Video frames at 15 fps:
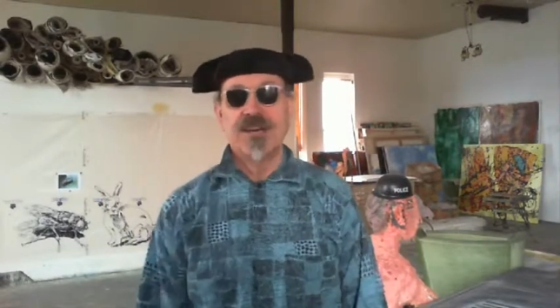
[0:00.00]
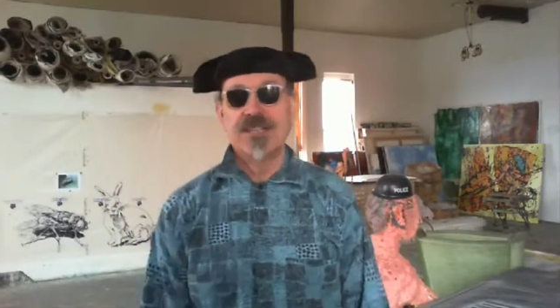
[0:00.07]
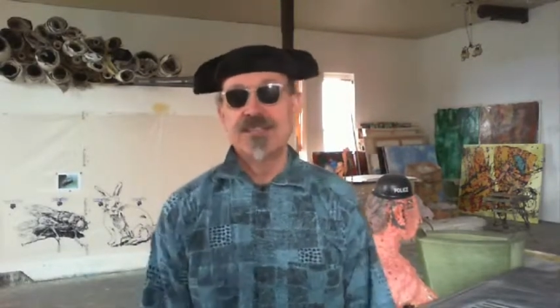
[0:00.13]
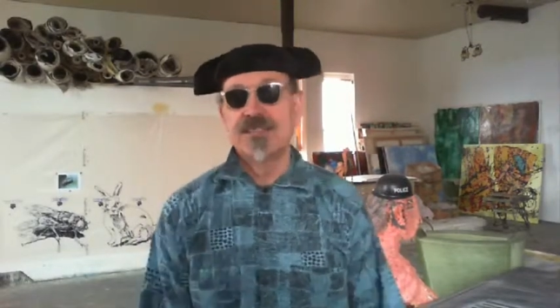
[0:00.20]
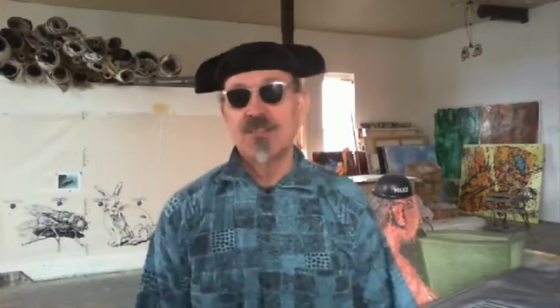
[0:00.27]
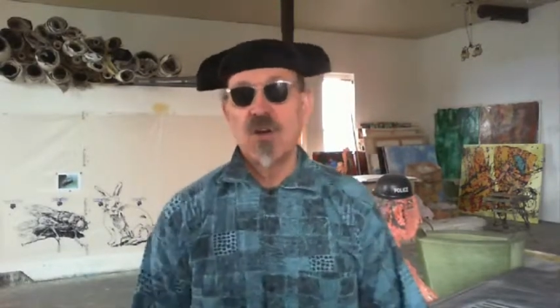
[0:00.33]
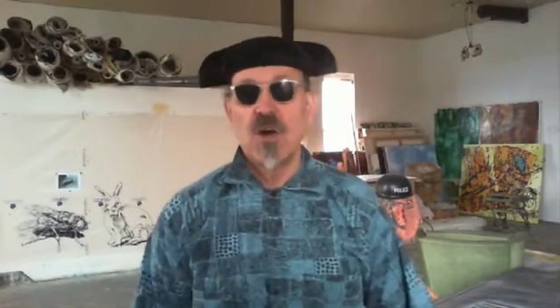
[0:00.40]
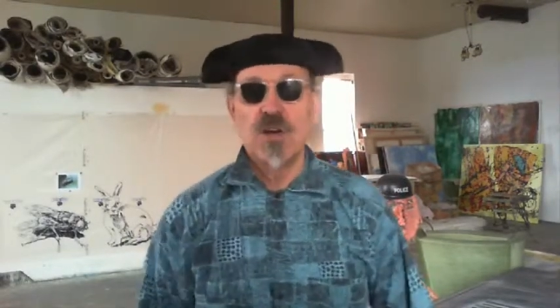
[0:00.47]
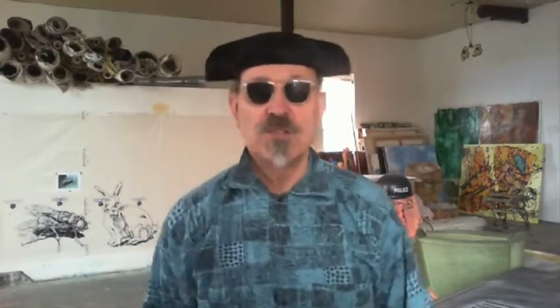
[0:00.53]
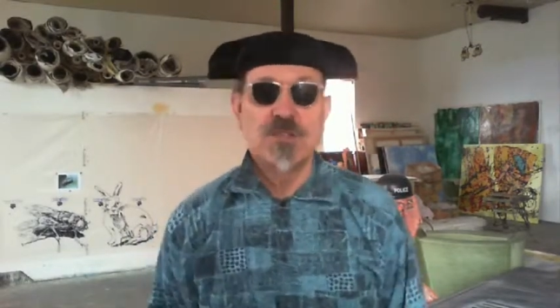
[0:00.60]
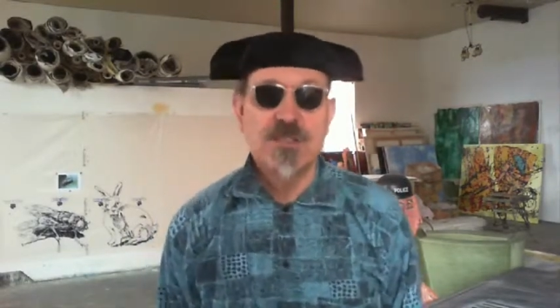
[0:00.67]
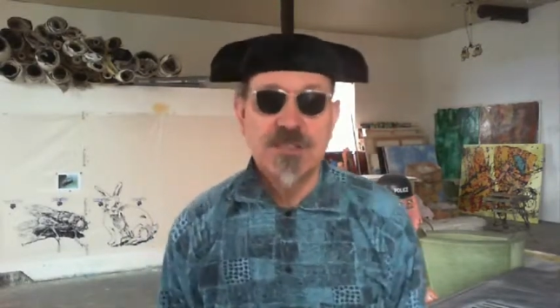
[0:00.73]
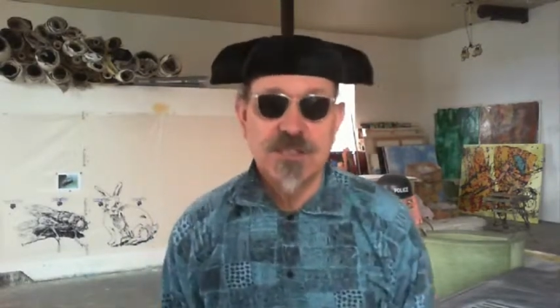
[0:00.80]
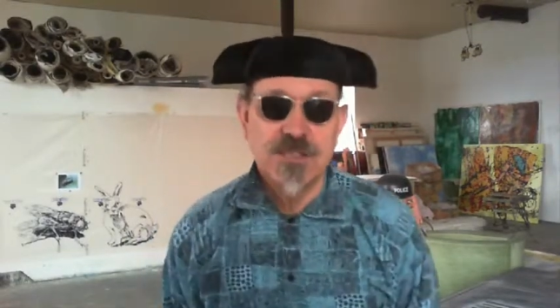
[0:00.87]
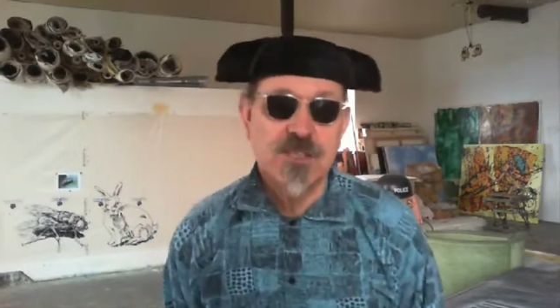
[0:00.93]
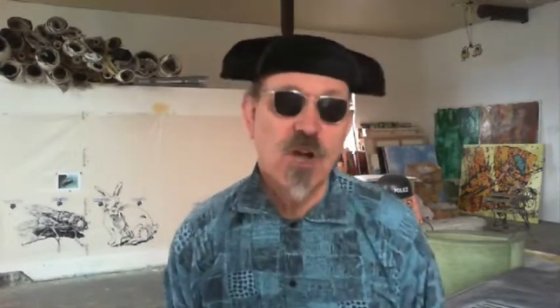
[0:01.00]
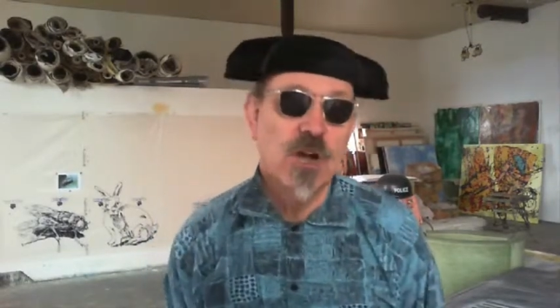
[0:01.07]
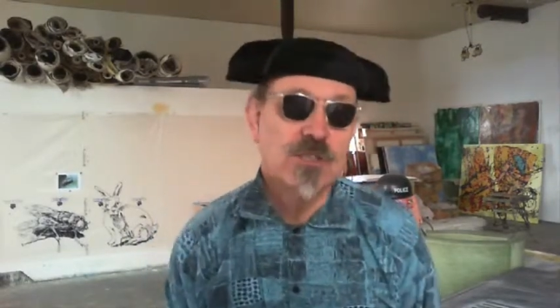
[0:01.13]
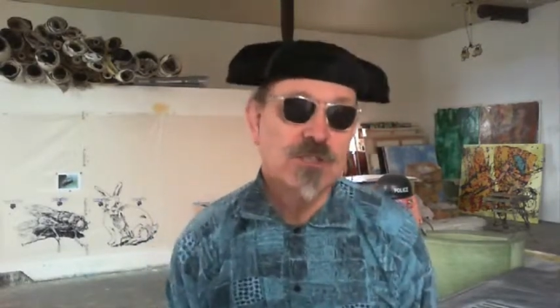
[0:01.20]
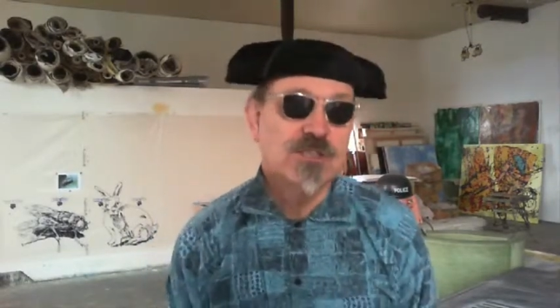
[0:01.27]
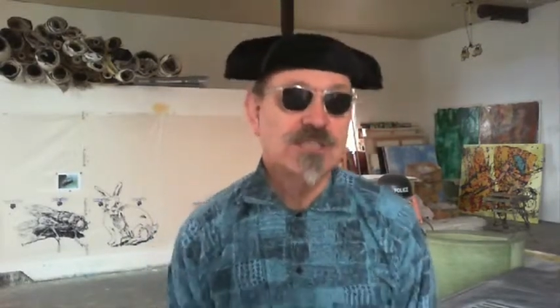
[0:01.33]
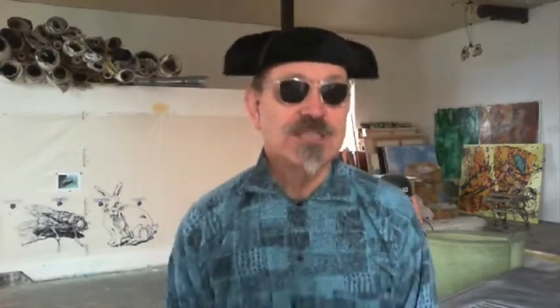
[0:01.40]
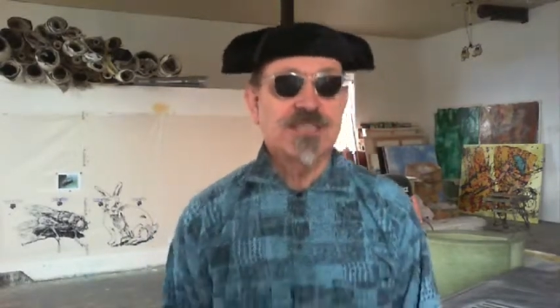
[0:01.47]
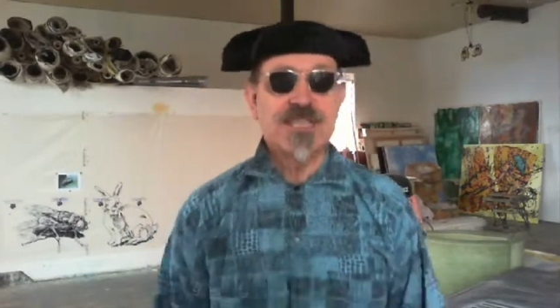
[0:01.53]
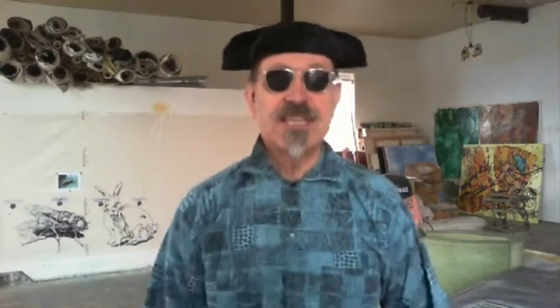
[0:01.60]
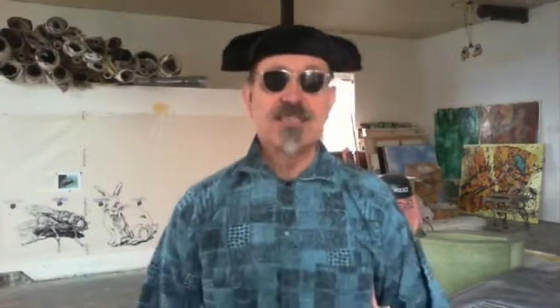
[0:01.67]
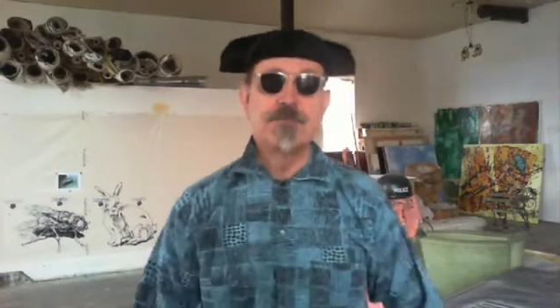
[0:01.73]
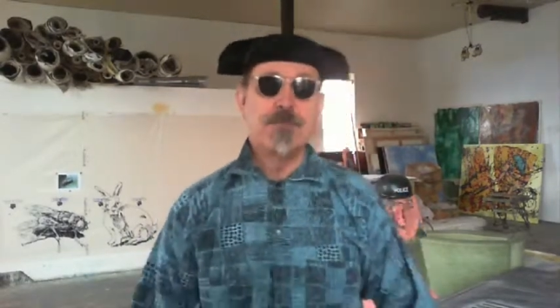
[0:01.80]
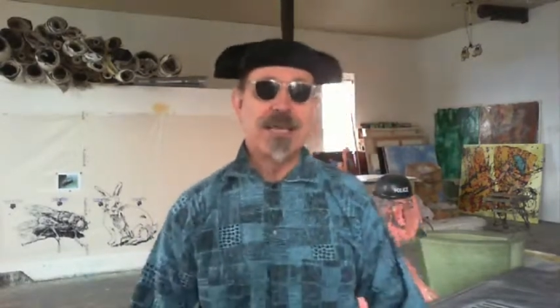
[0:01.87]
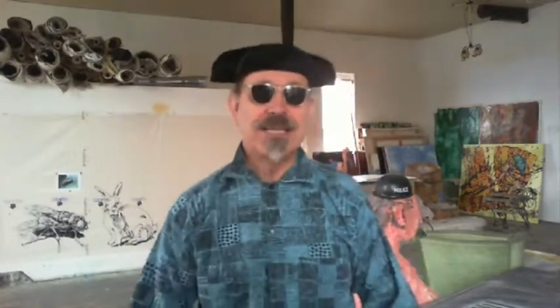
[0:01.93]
And what is consciousness? Consciousness